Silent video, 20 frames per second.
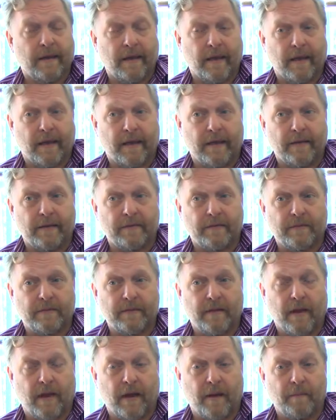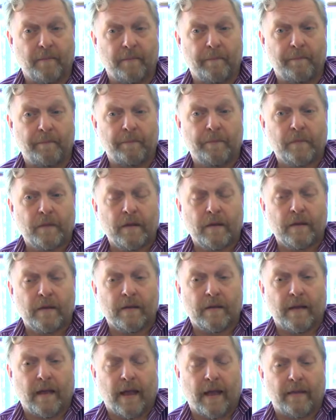And, um,
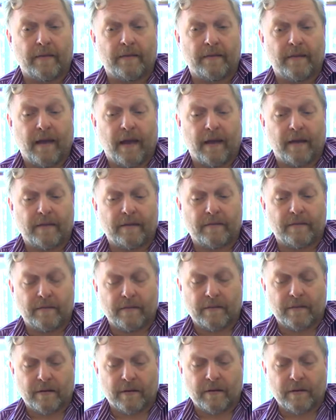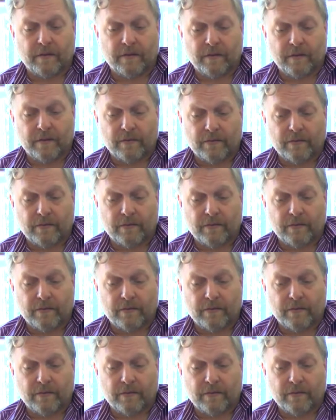and, and the, the,